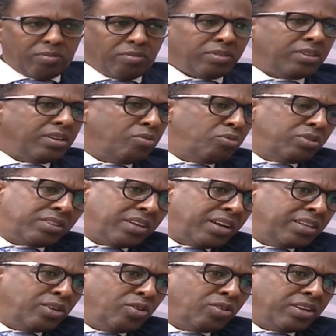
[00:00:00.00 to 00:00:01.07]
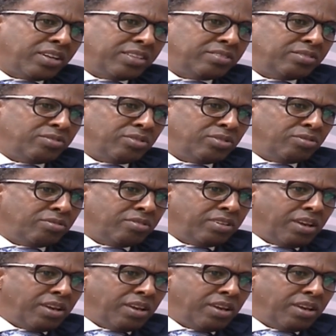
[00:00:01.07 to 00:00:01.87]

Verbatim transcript: What, uh, what can he organize, you know, you know?